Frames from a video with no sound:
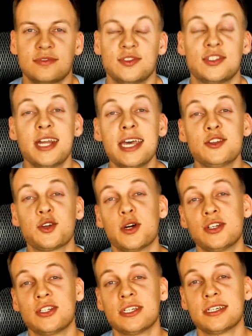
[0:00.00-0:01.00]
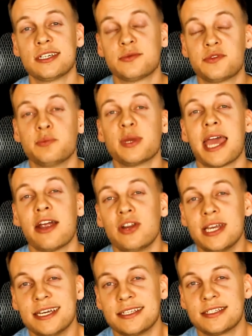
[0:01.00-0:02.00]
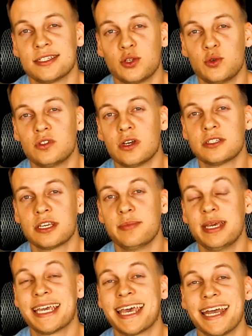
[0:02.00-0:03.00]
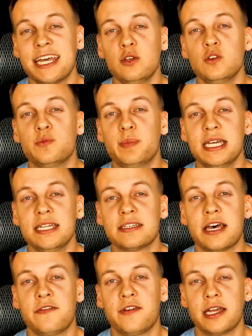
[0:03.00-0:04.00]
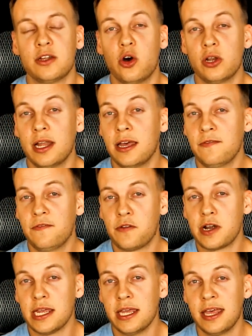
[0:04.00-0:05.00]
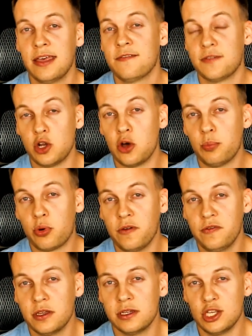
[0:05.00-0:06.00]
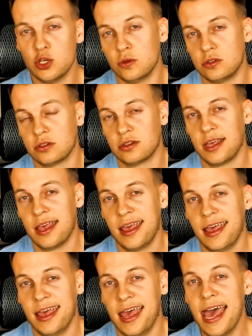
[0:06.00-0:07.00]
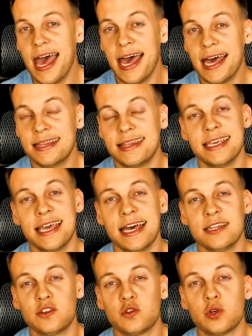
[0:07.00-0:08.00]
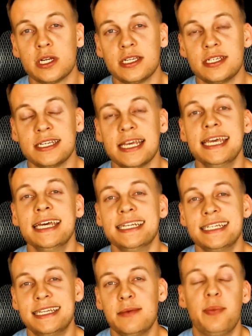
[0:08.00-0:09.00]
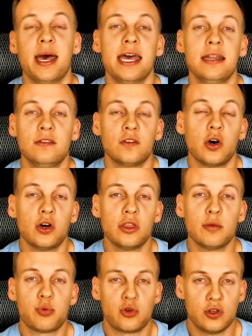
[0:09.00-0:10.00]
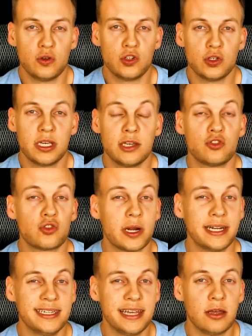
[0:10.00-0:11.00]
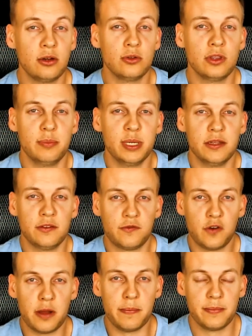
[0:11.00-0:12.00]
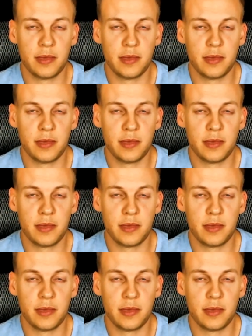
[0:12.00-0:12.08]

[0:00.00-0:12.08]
Today's question comes from Gary S., who's asking me, can I use beats I find online free for non-profit use? And the answer is, it depends on the producer that you're trying to download the beats from.